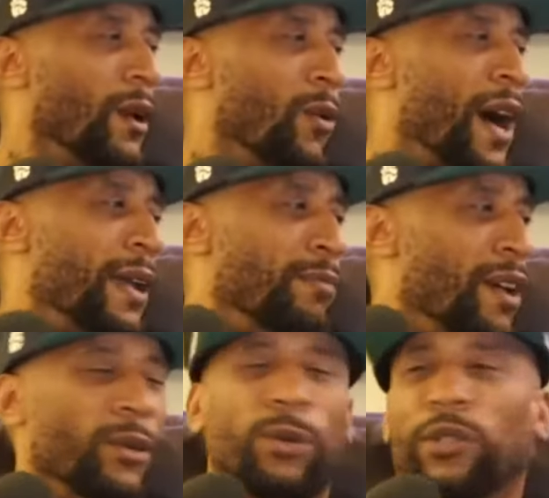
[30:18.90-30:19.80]
Why a
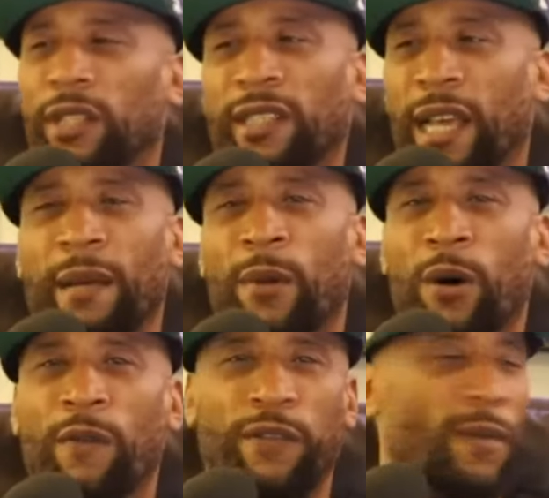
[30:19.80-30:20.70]
brother who just came
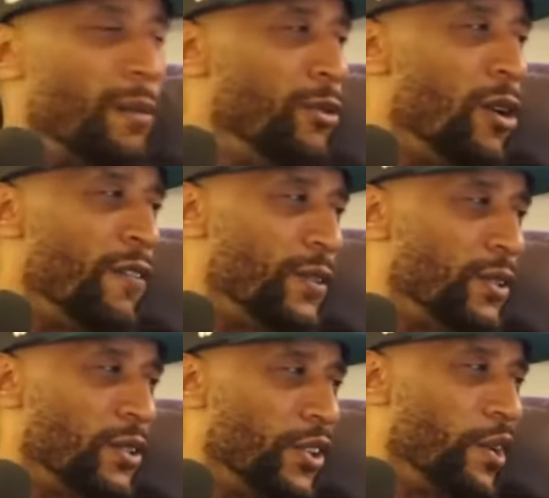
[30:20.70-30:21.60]
home from up north
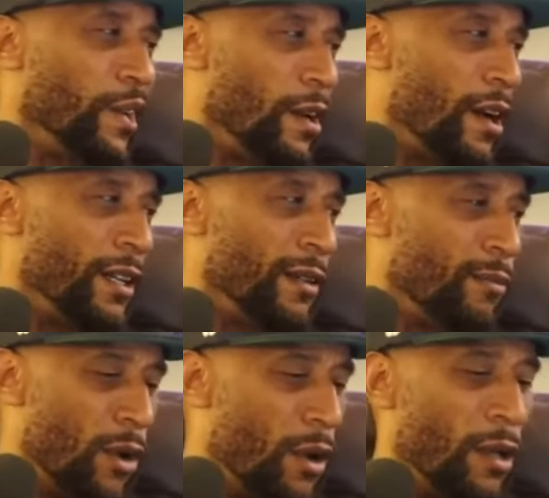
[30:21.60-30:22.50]
was a security guard in the
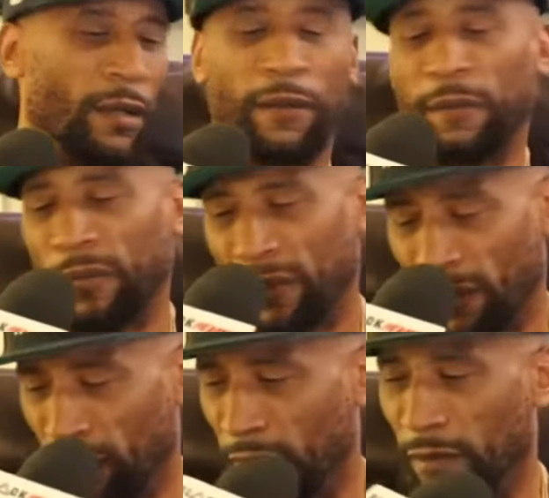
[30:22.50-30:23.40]
mall,
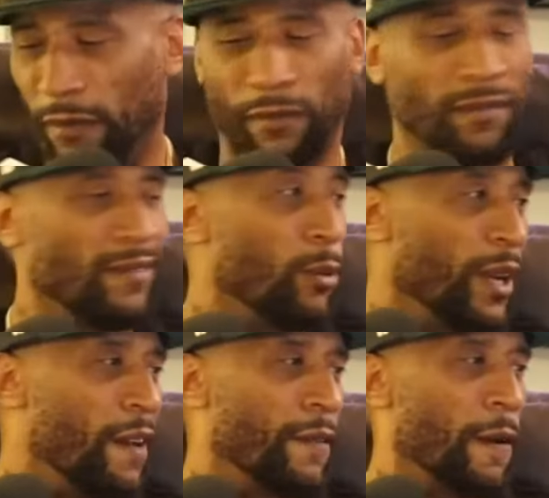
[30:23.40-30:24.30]
but
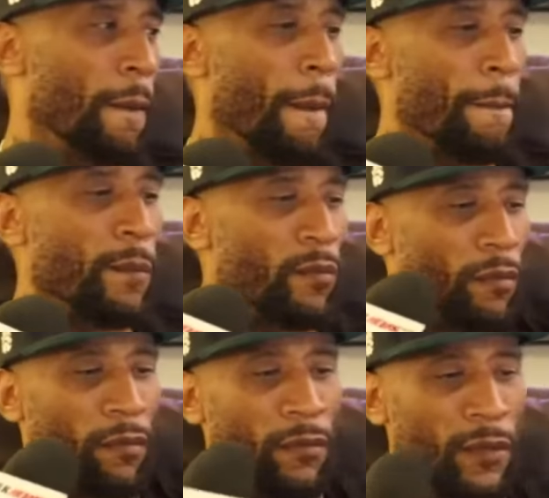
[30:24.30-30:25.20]
whatever.
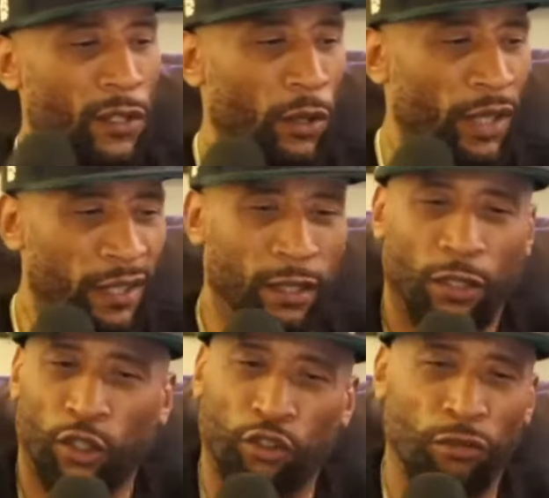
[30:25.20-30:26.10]
So this
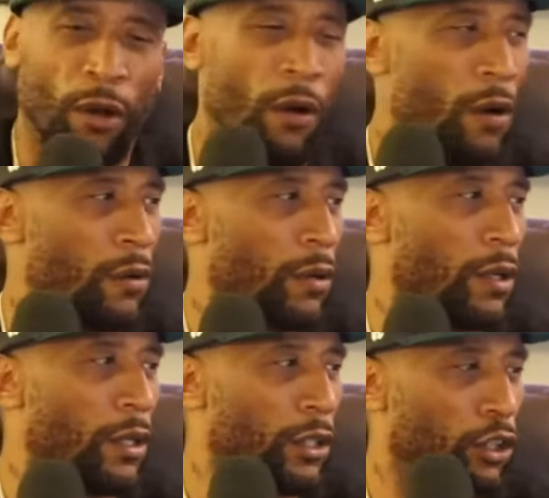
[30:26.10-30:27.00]
is a strong,
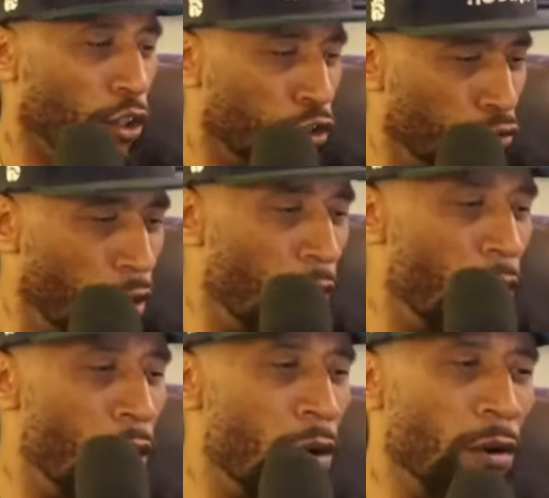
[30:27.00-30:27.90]
this is a
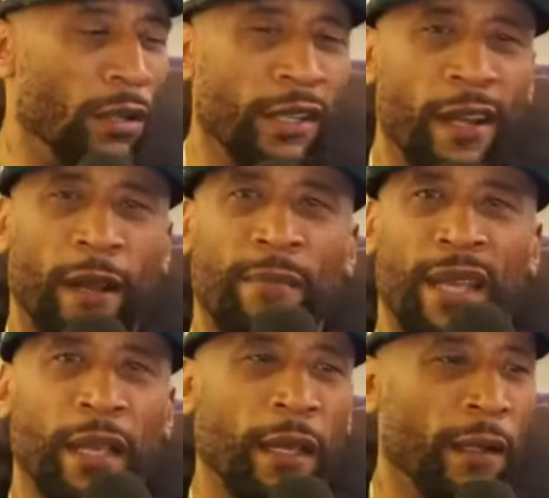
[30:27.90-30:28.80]
strong, you know what I
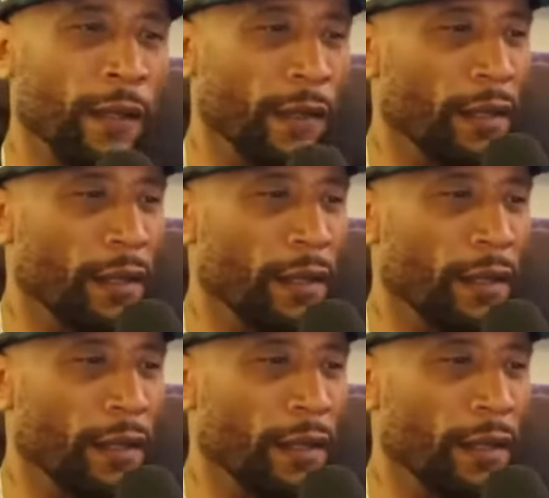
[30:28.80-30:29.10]
mean?